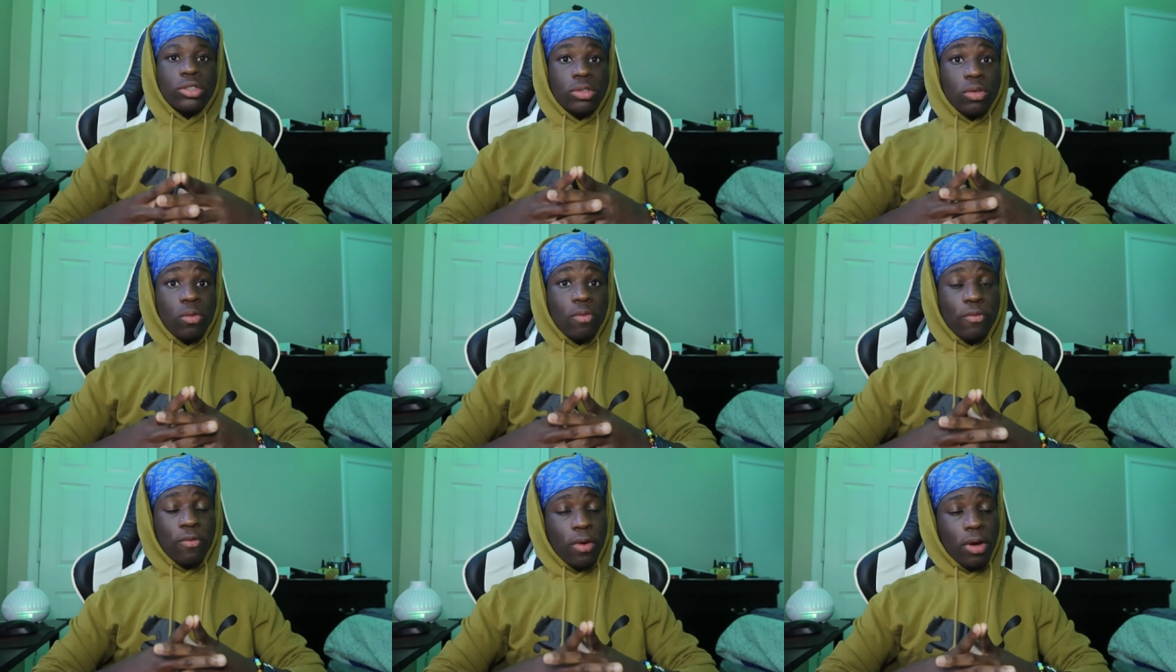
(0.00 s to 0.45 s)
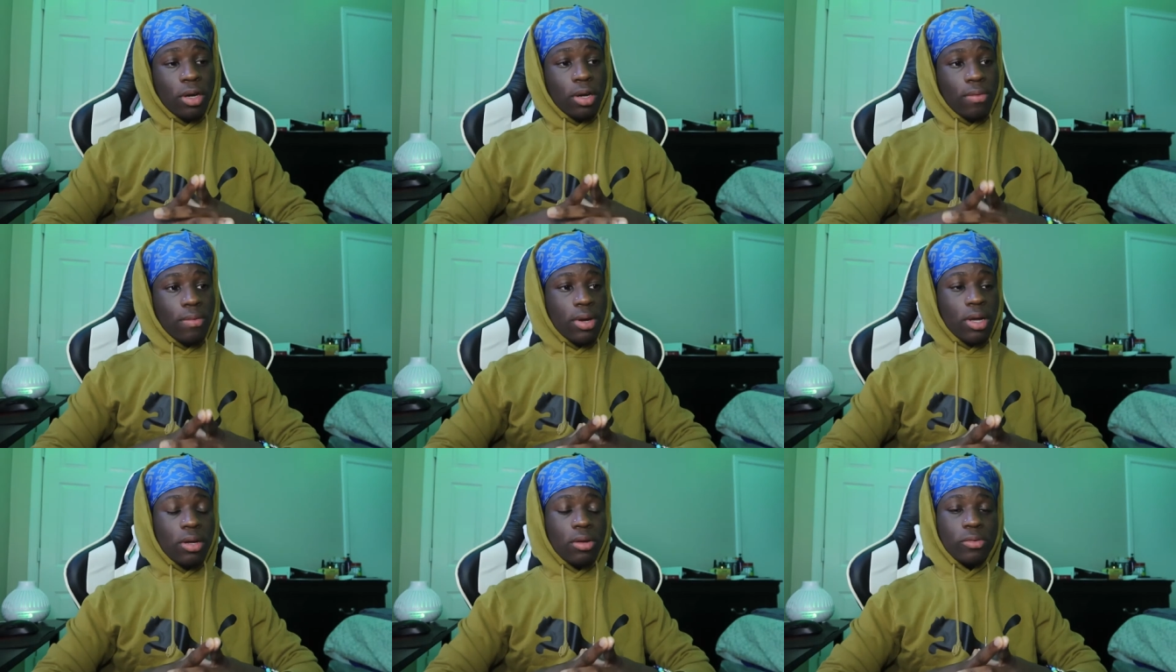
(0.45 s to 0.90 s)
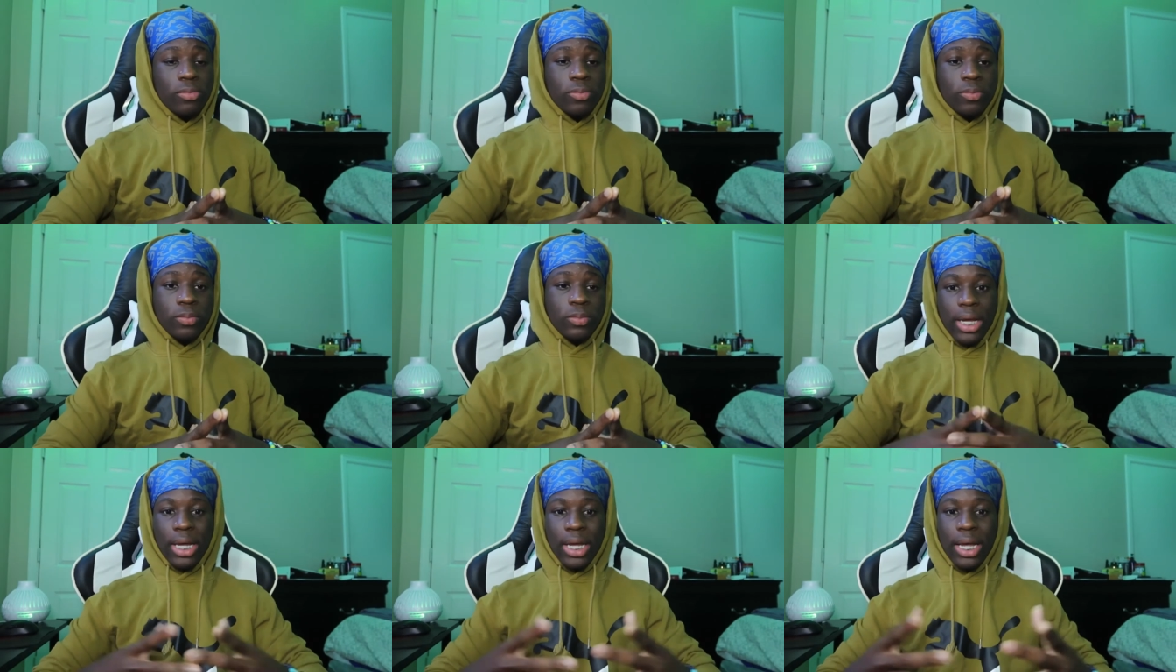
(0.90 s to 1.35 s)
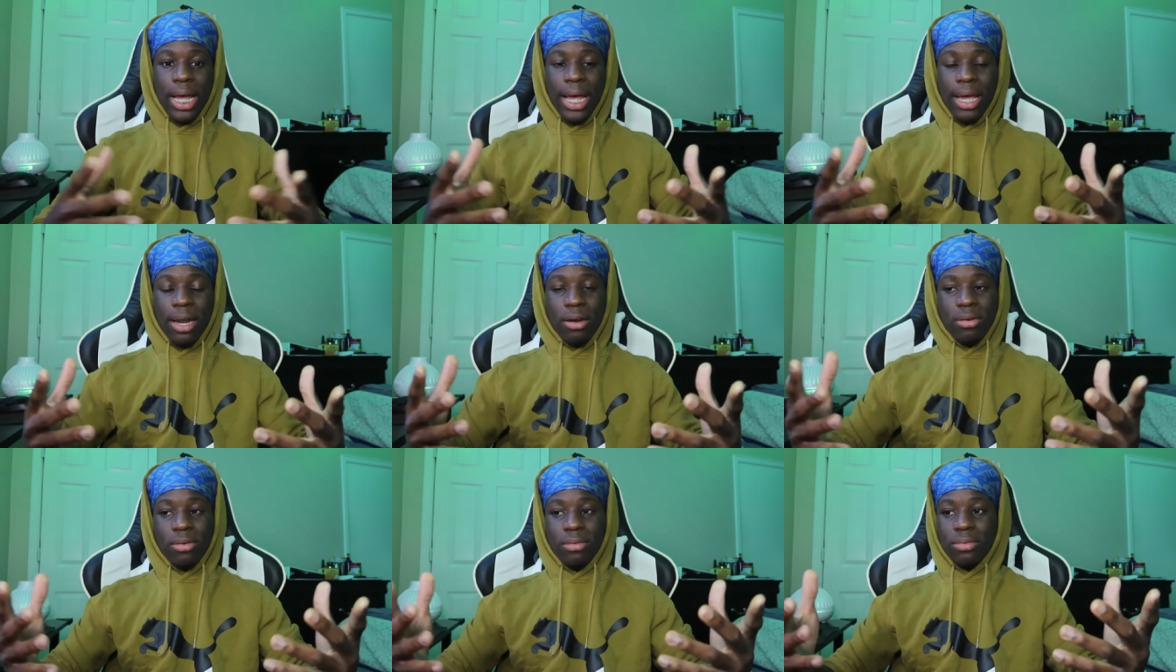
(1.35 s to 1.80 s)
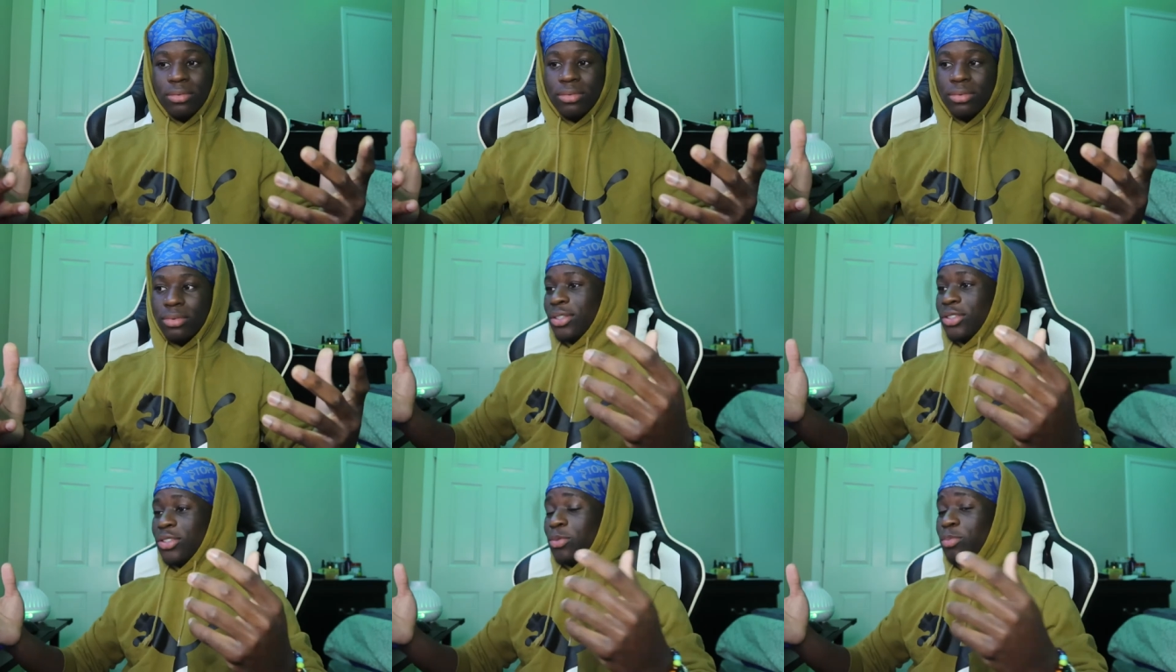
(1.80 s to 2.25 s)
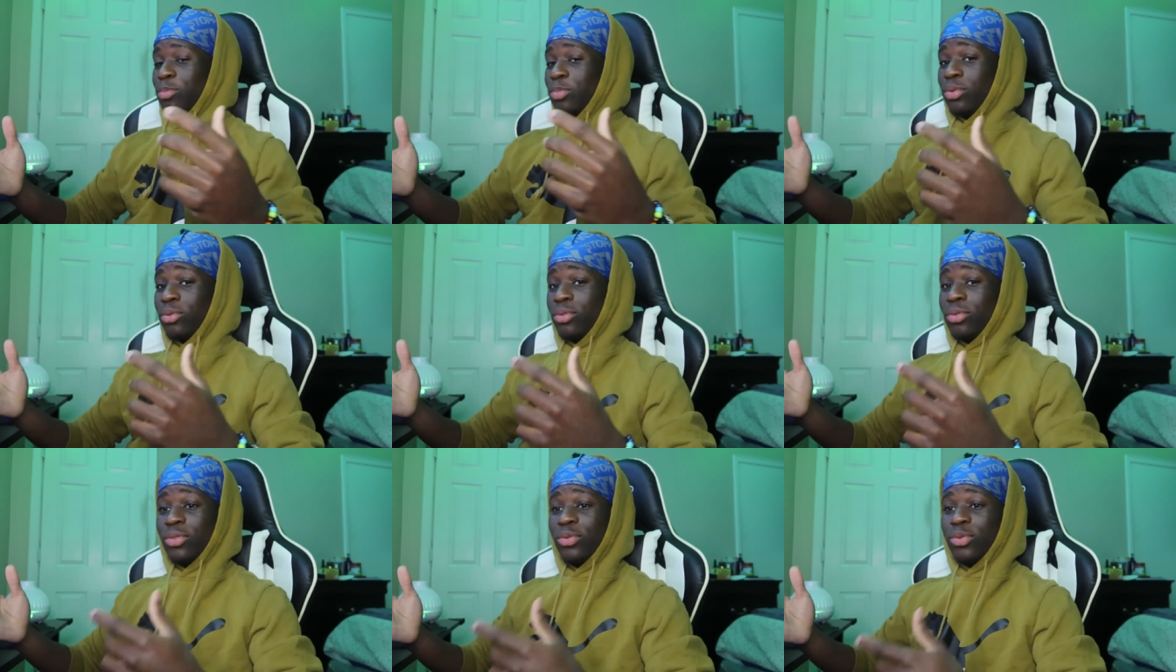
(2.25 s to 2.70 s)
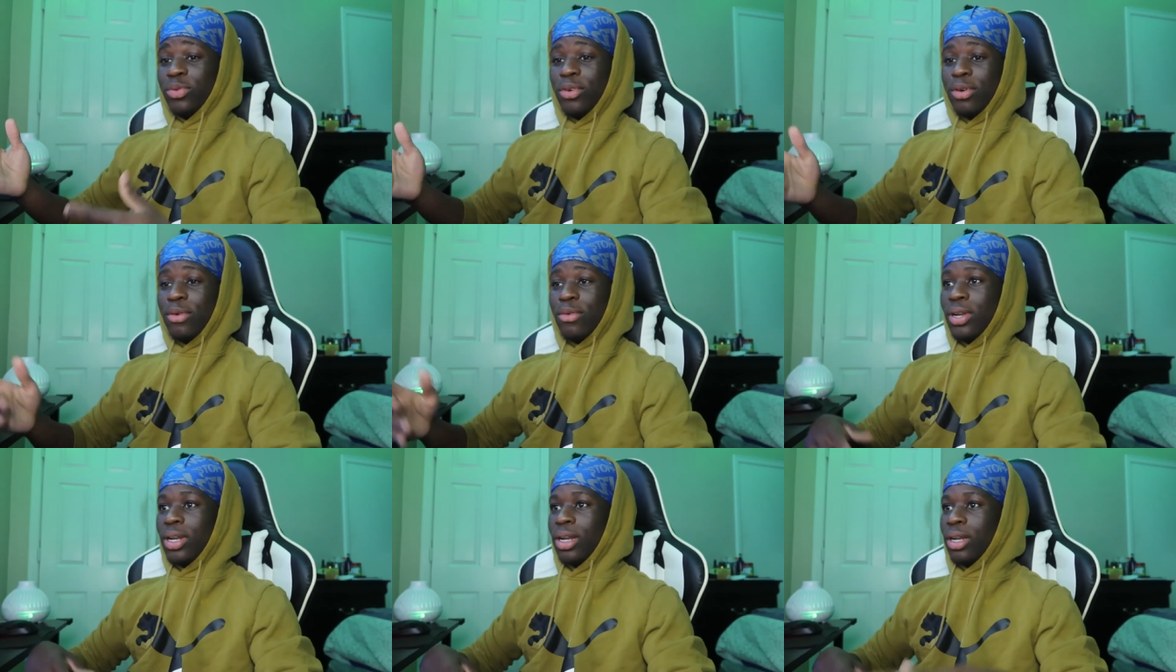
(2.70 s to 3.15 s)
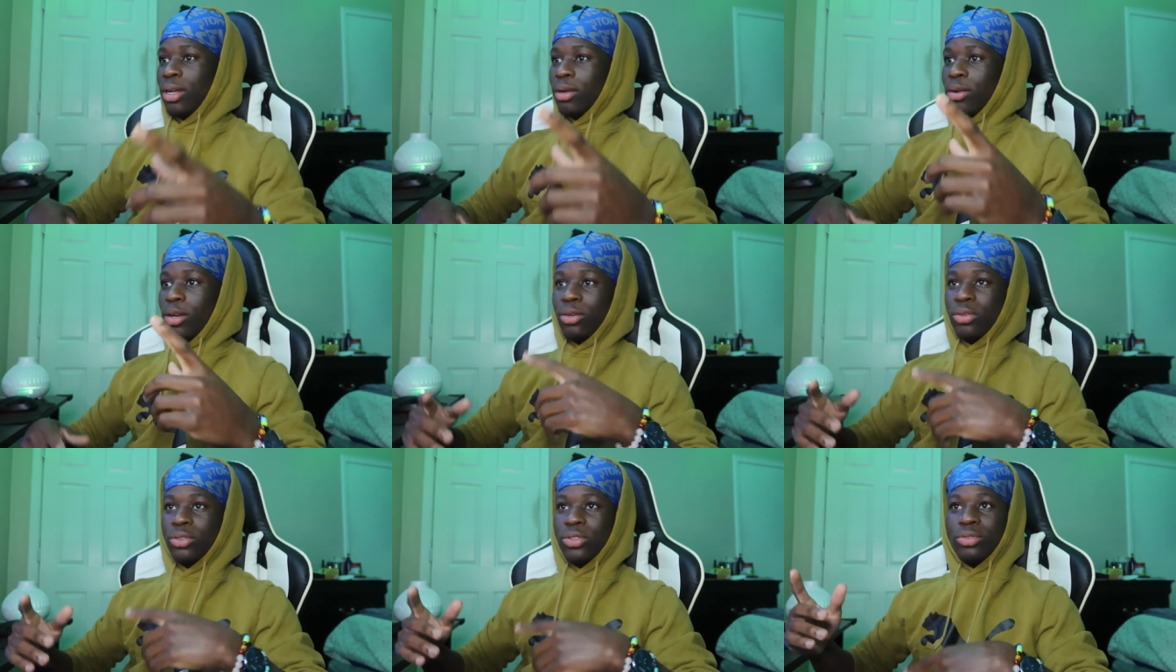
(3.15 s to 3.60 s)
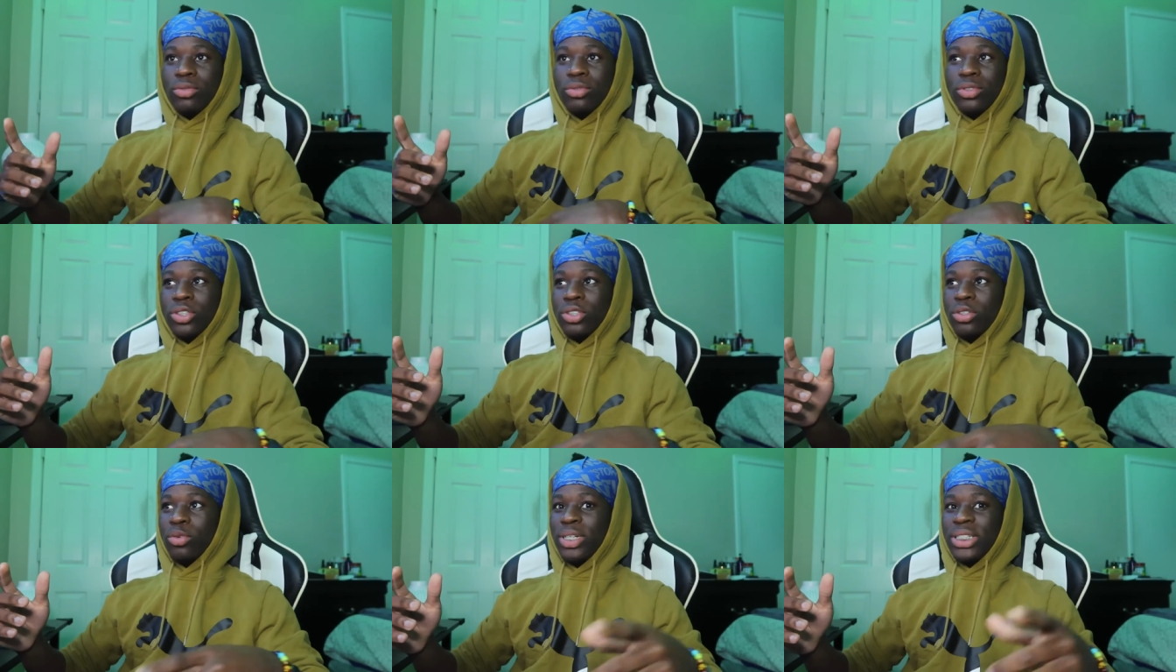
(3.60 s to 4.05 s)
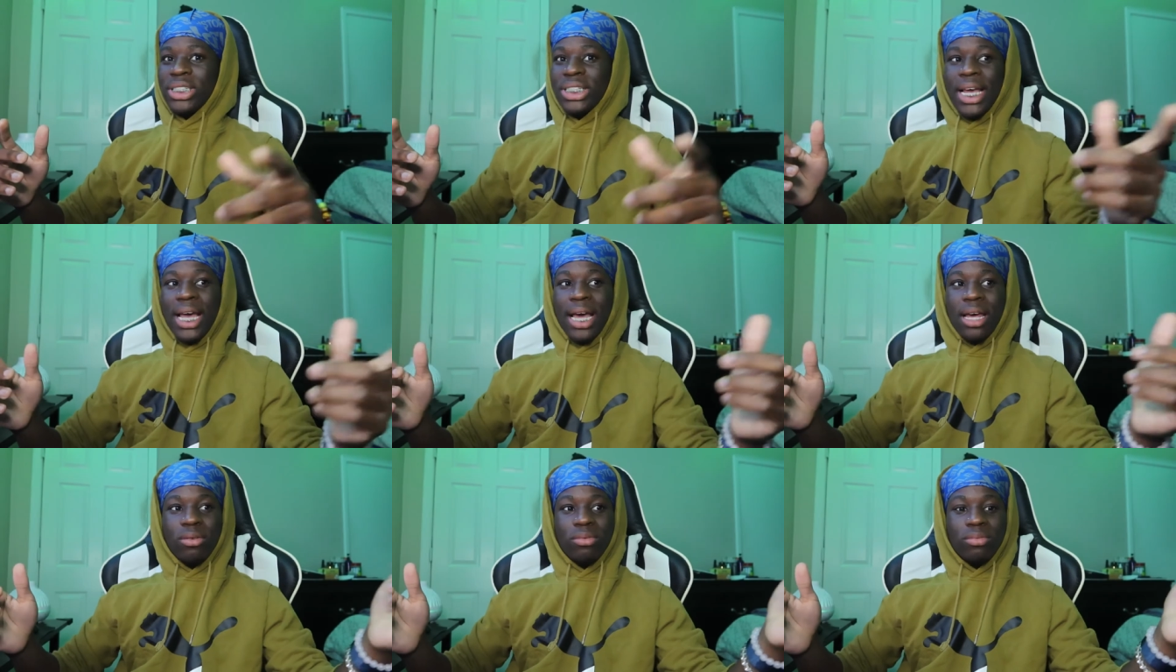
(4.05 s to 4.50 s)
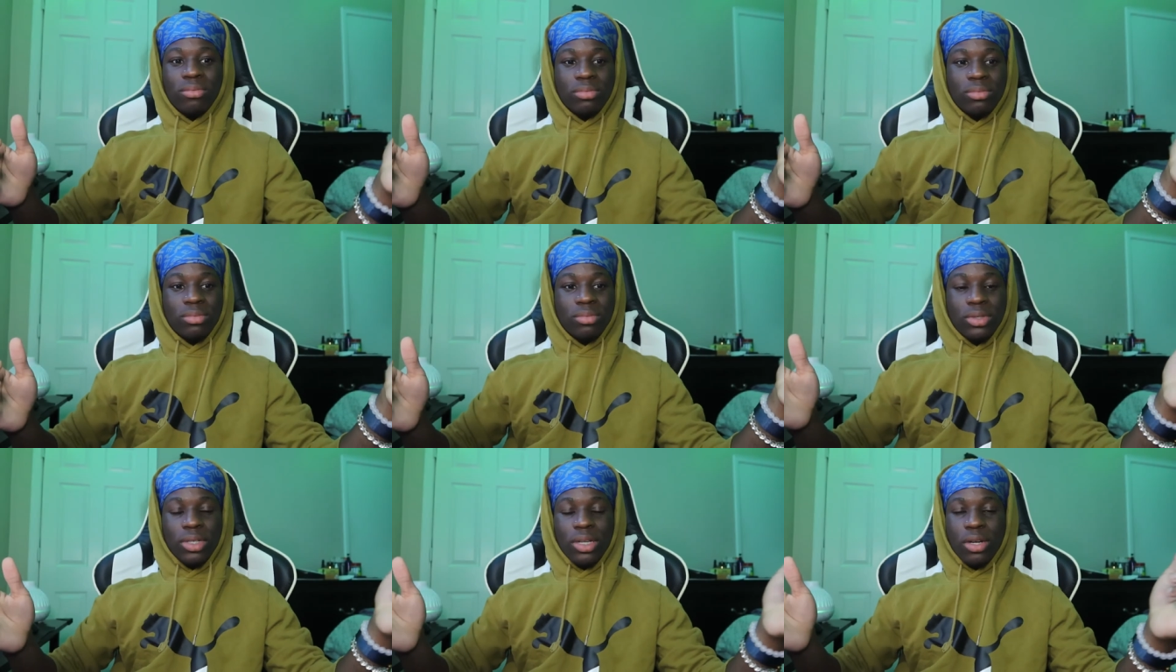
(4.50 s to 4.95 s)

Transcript: So fucked around and had them. Um, so boom, we, we, long story short, she had them um,